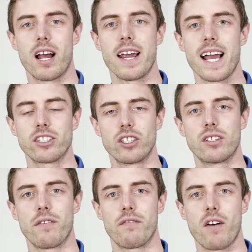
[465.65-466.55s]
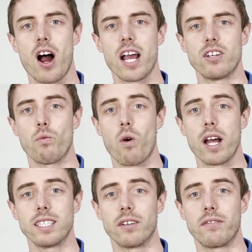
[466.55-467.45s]
I actually defined
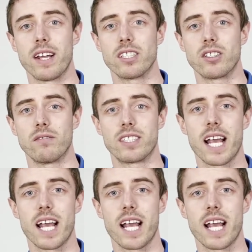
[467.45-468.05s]
what defensive,